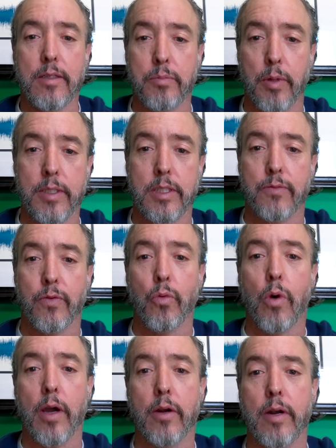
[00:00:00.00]
places for
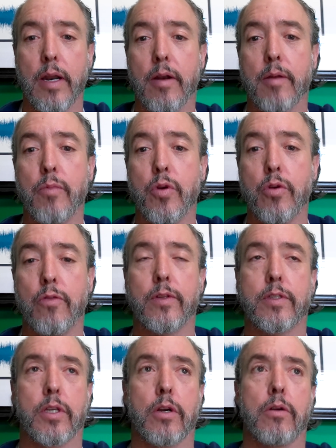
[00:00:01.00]
water and air to move.
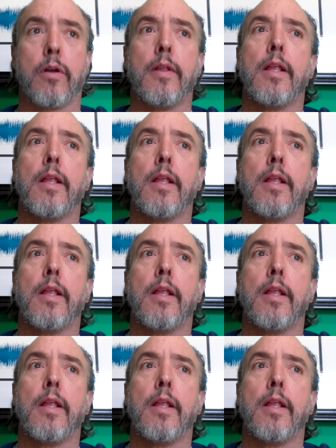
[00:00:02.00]
And so